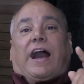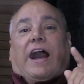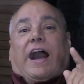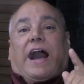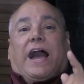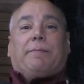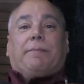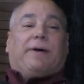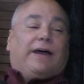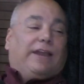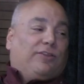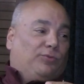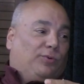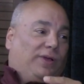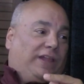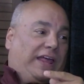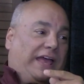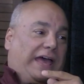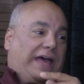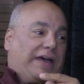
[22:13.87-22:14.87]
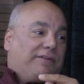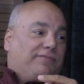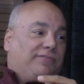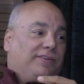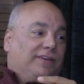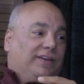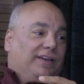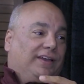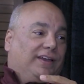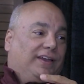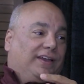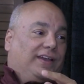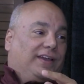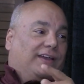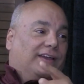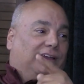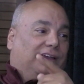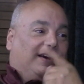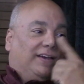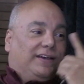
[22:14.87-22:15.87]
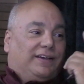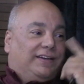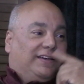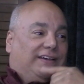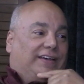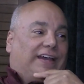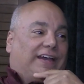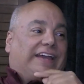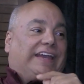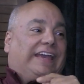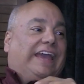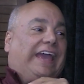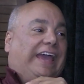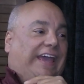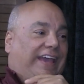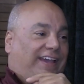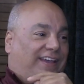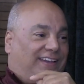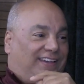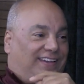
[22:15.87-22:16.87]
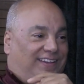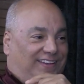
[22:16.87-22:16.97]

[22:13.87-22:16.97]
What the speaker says: I might as well have a gag